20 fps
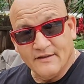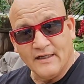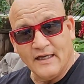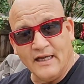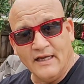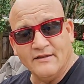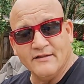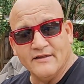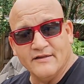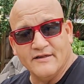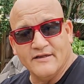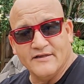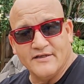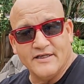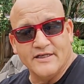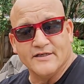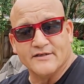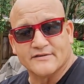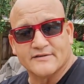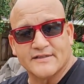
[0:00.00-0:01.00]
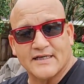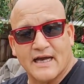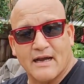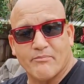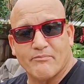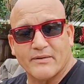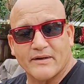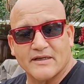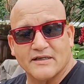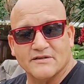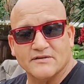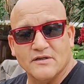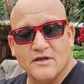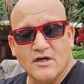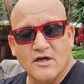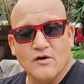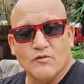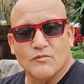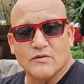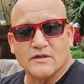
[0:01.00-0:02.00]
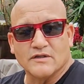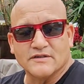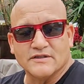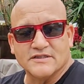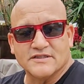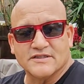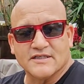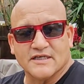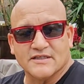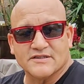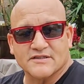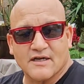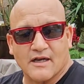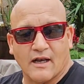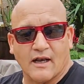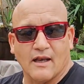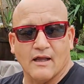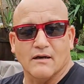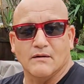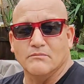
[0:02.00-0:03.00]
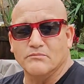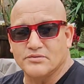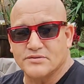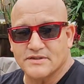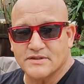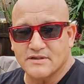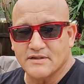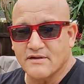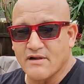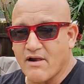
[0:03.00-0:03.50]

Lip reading: End of the year topic, we're going to discuss clubs.